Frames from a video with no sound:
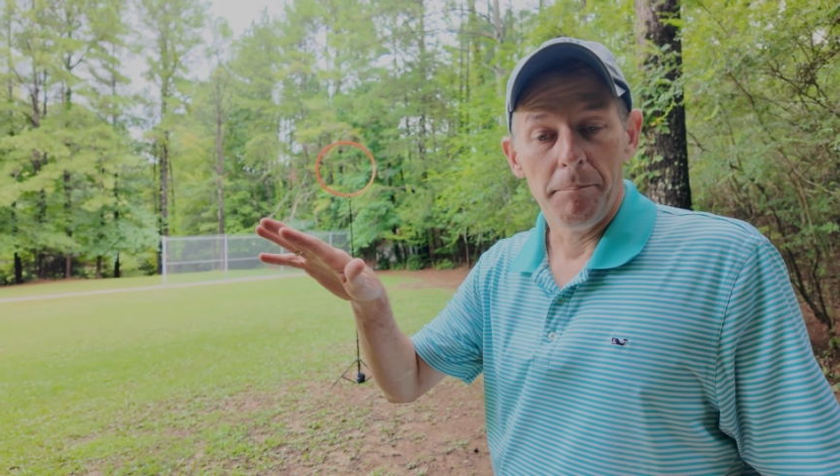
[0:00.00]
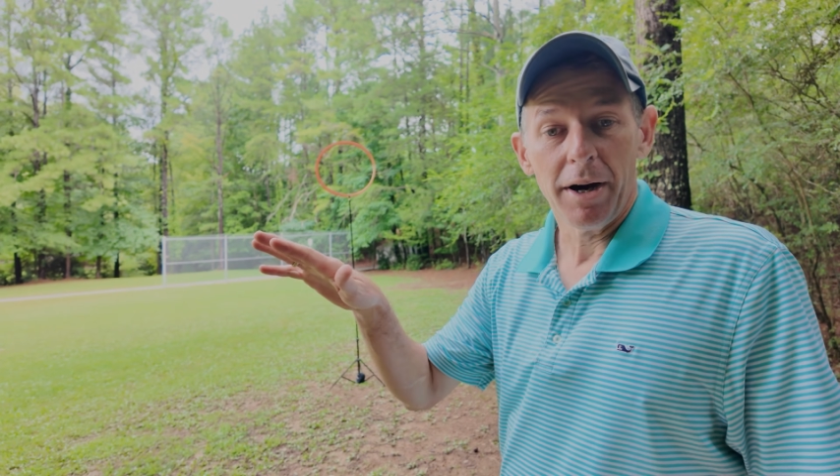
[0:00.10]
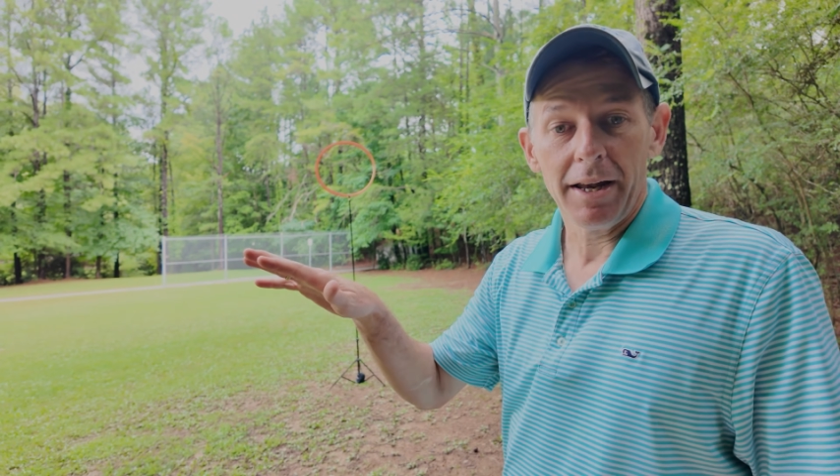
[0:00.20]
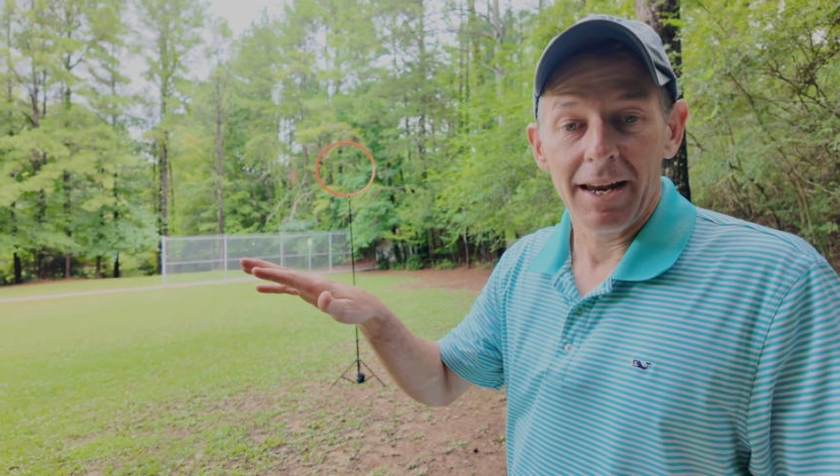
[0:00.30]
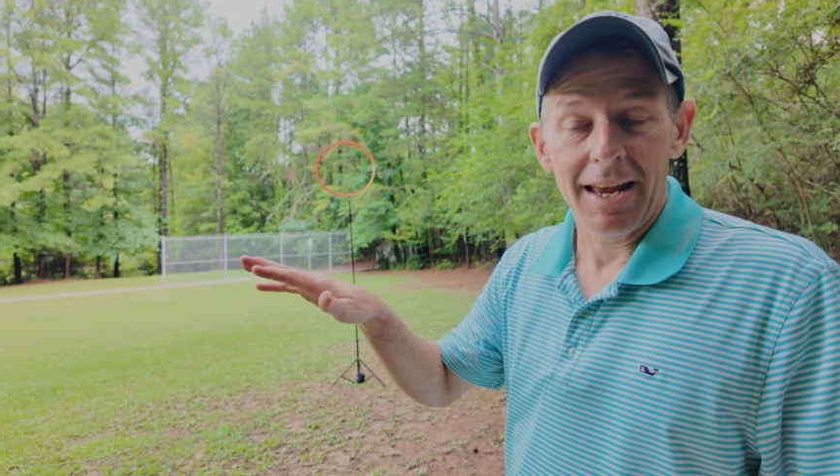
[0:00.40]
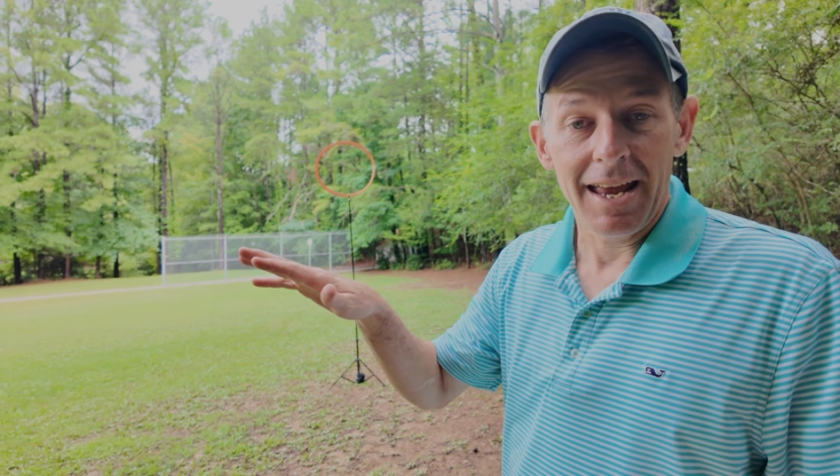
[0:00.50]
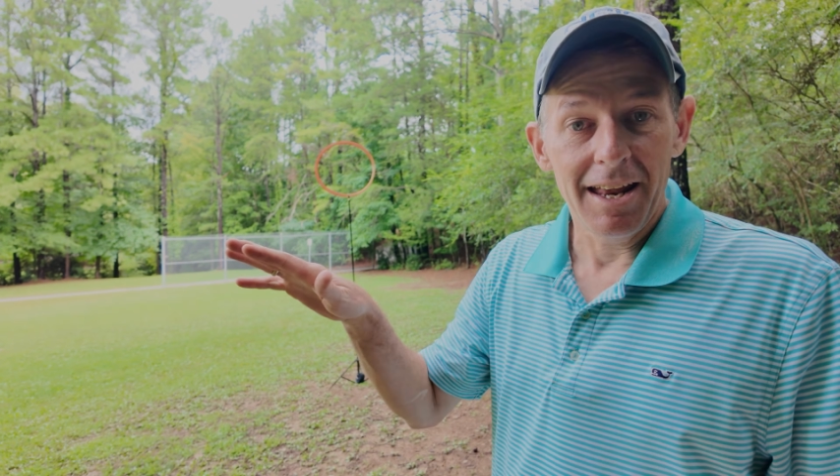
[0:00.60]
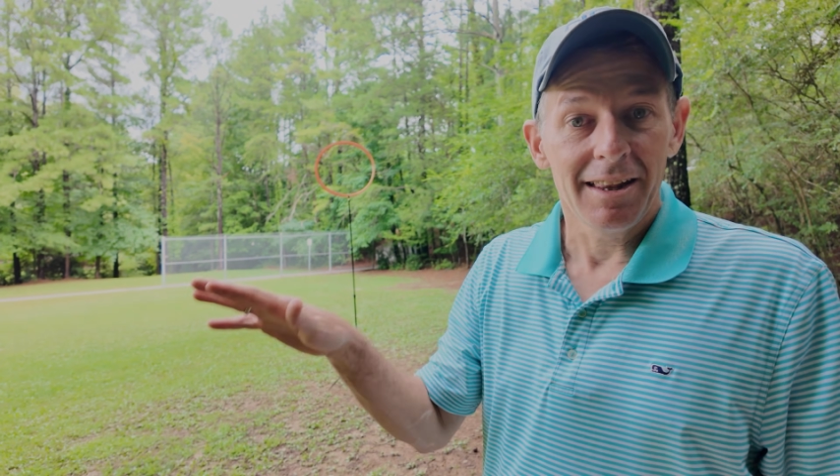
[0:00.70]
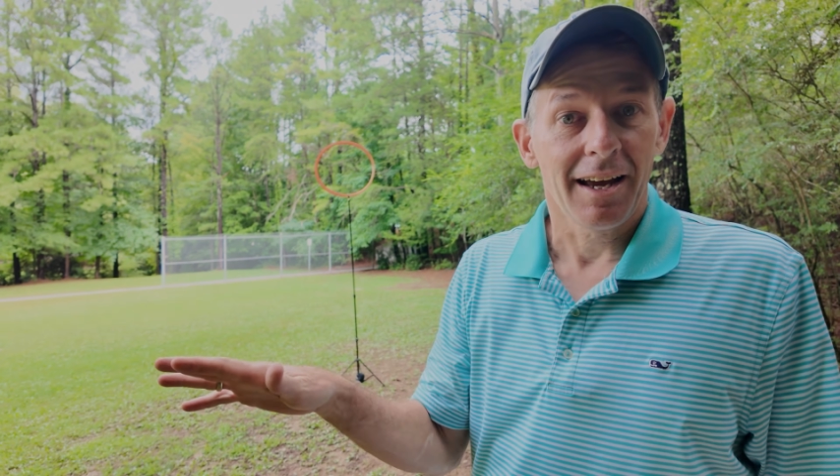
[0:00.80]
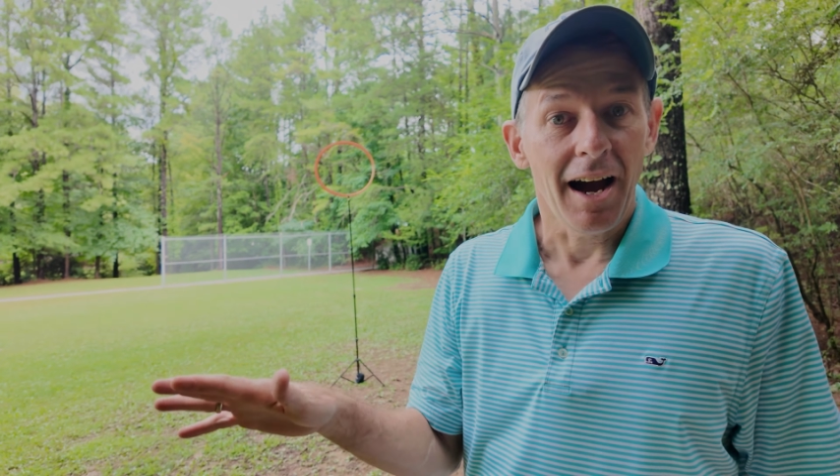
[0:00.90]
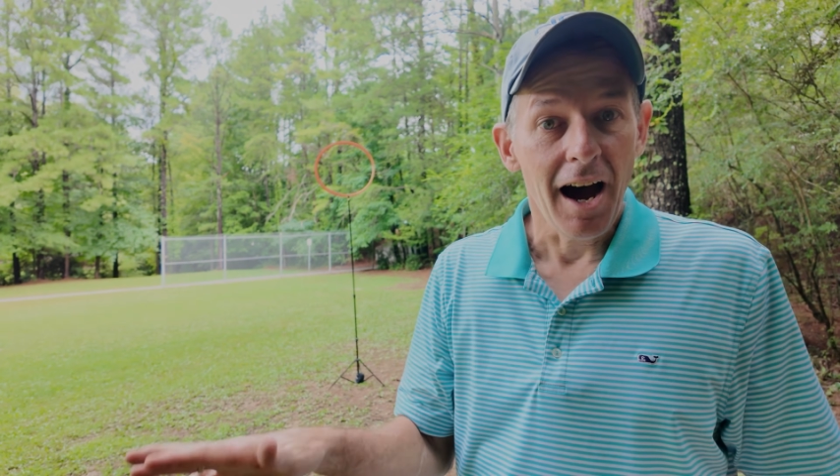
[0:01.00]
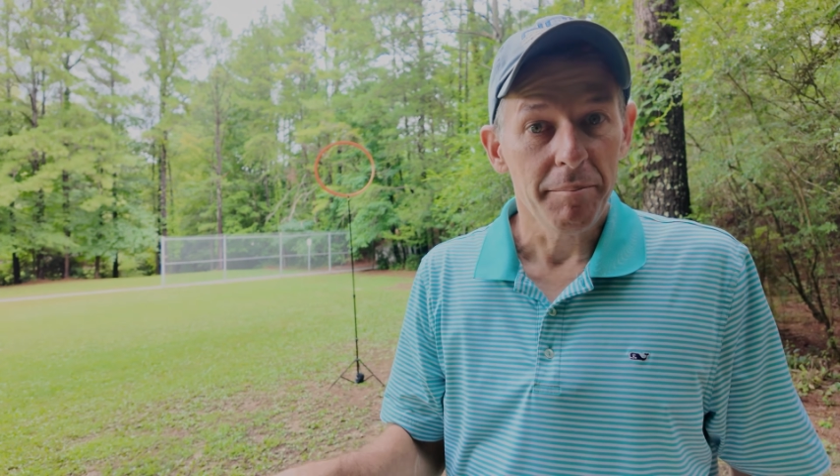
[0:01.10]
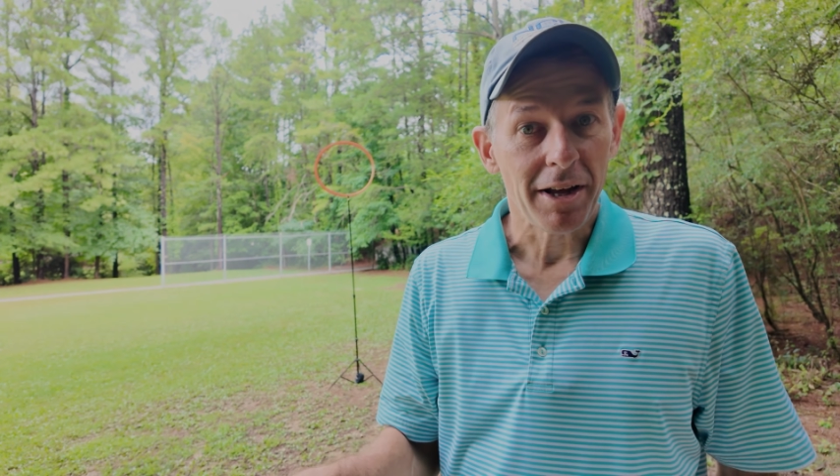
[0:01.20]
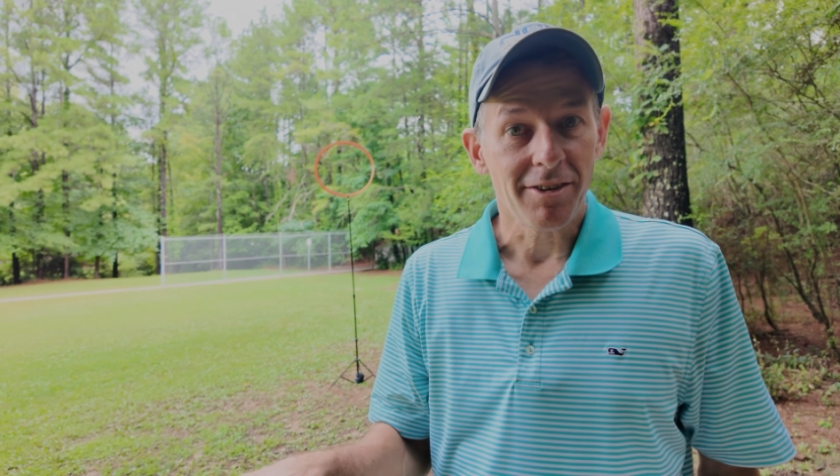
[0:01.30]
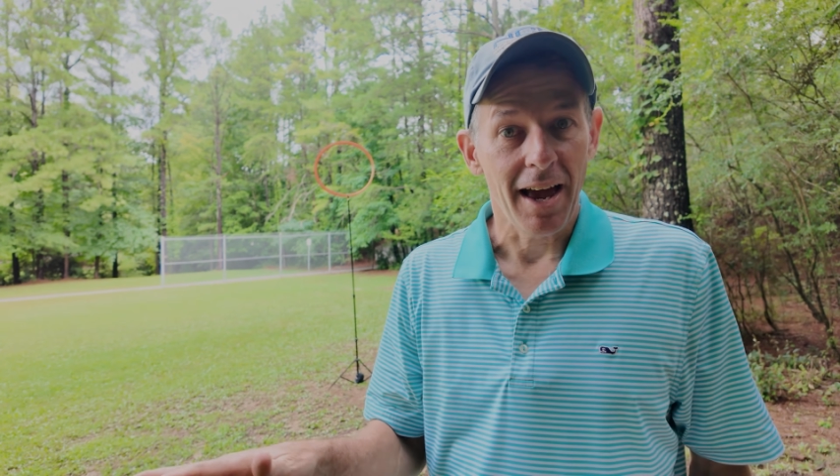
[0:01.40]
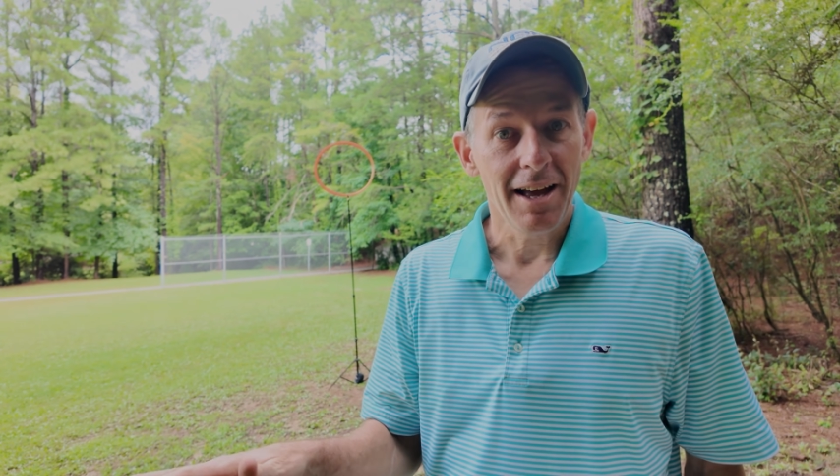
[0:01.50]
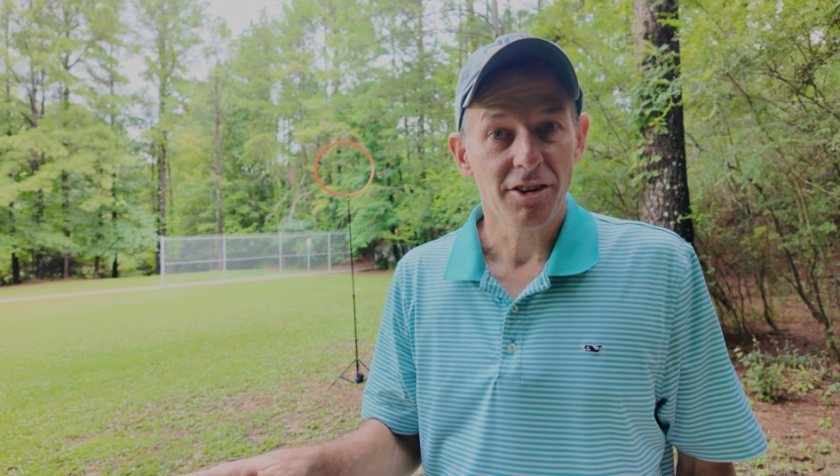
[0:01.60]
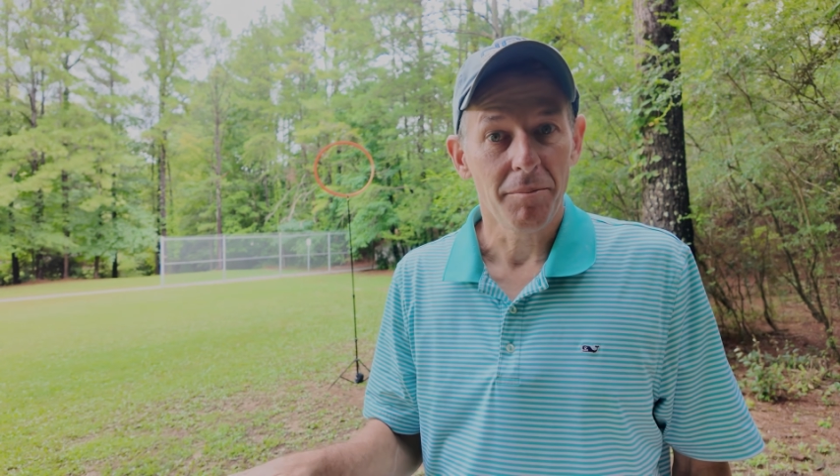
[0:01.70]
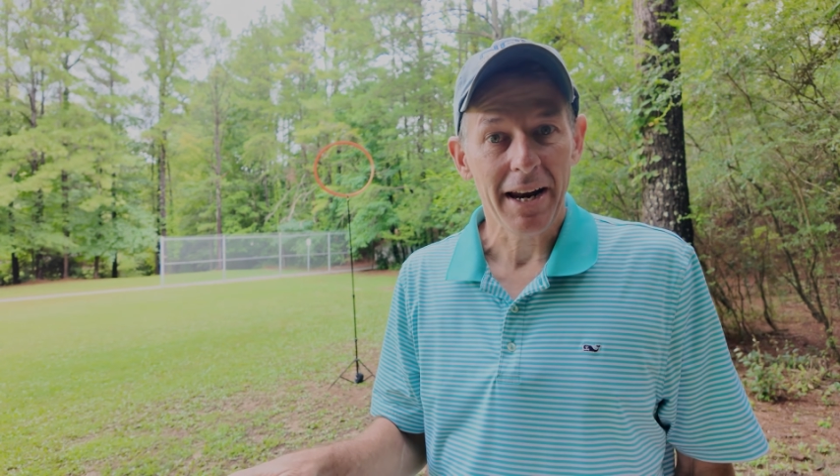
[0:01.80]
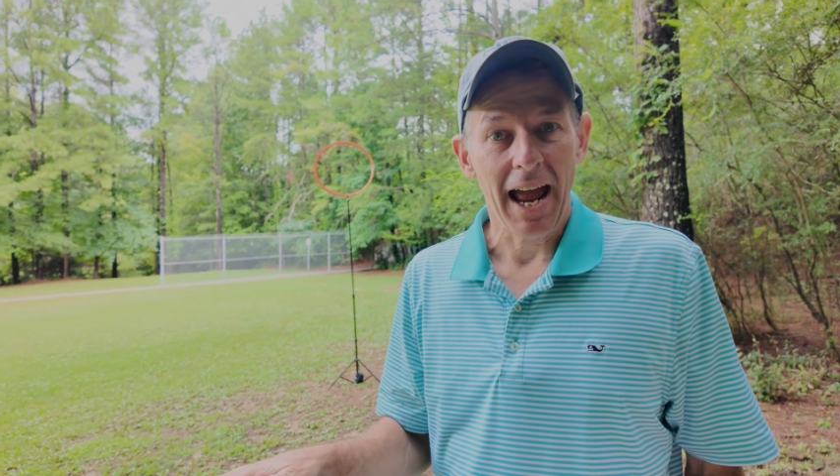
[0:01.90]
But in the comments, I had
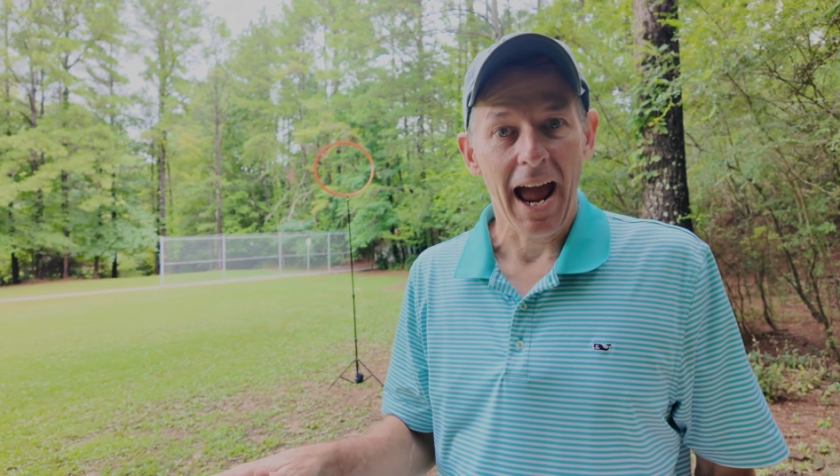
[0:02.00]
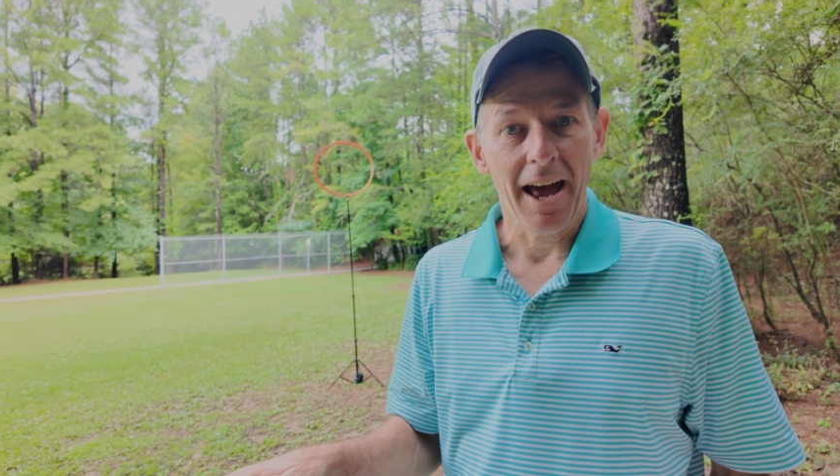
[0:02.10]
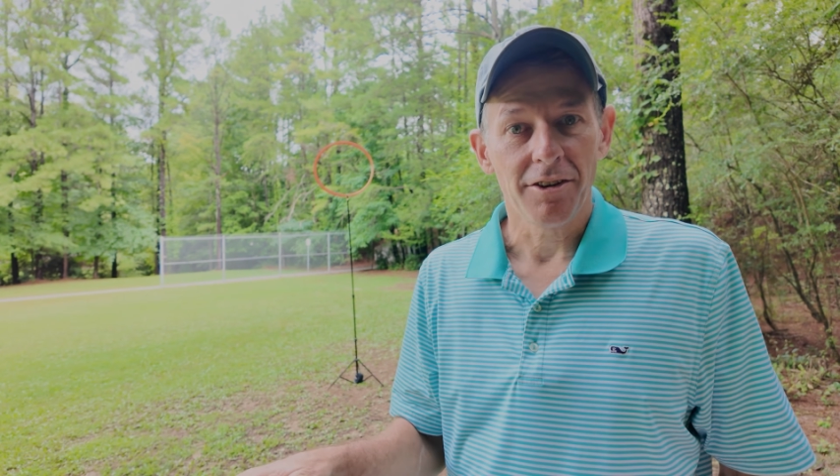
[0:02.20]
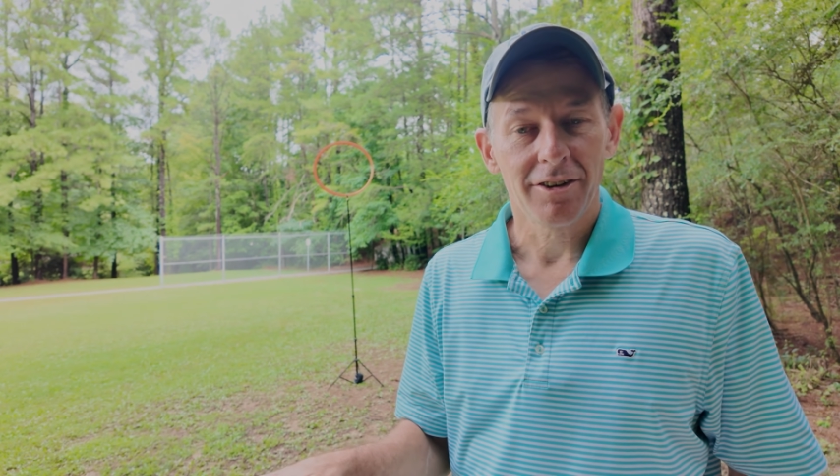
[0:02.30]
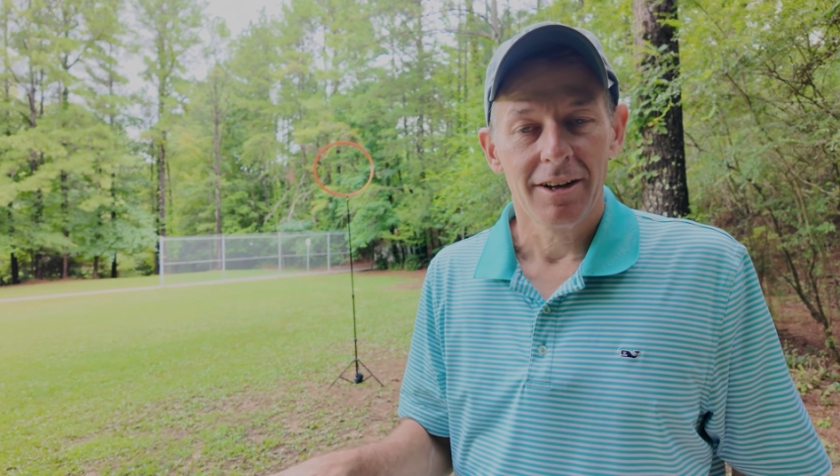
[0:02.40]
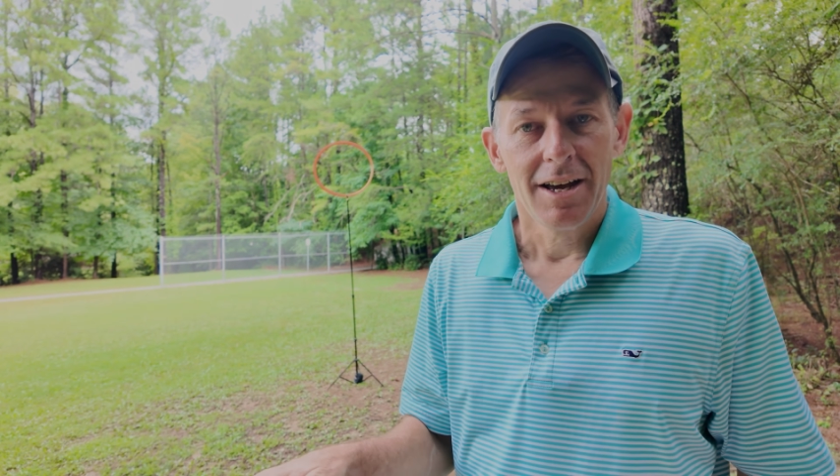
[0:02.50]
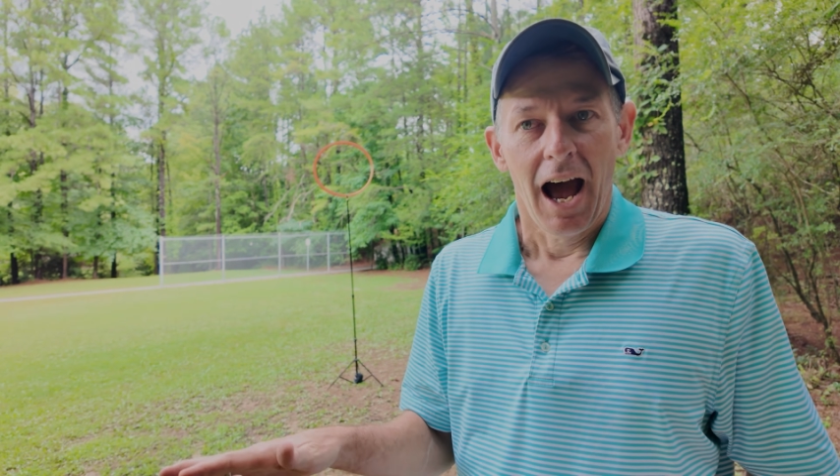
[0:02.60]
somebody ask,